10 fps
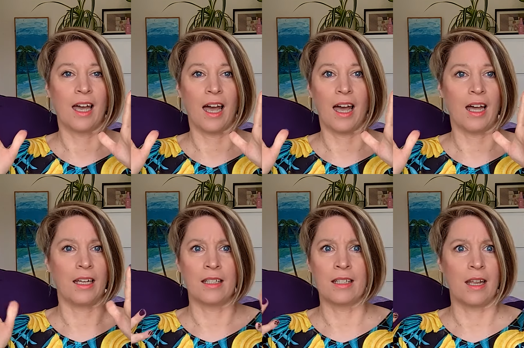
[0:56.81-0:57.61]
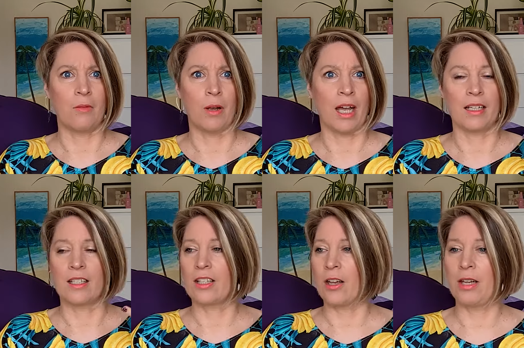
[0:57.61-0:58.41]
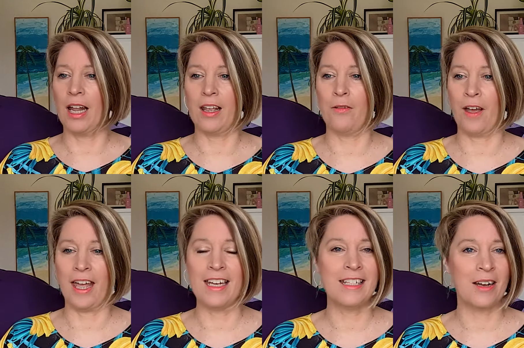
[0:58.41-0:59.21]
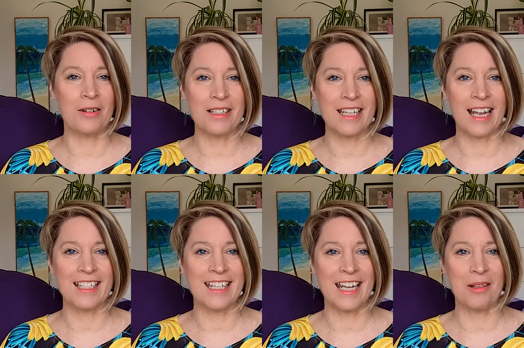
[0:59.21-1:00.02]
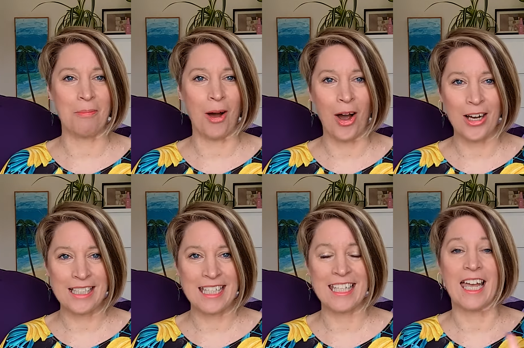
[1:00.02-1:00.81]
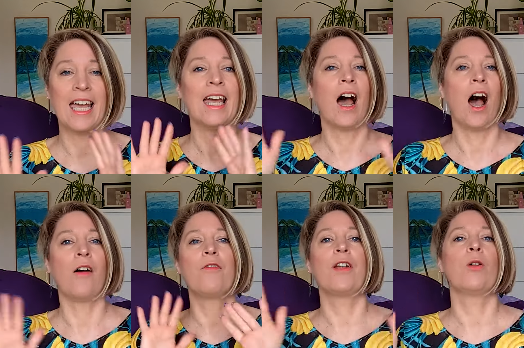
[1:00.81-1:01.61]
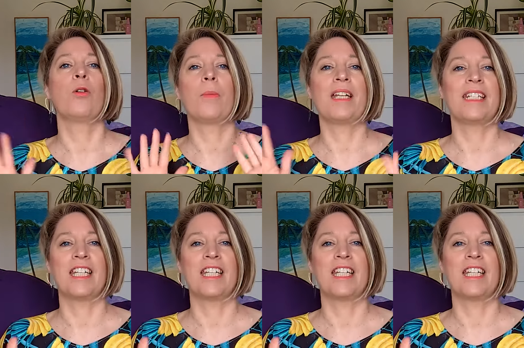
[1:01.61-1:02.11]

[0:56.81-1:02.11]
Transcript: And then we had Sew Yellow for Endo on Saturday, the party. I feel all a bit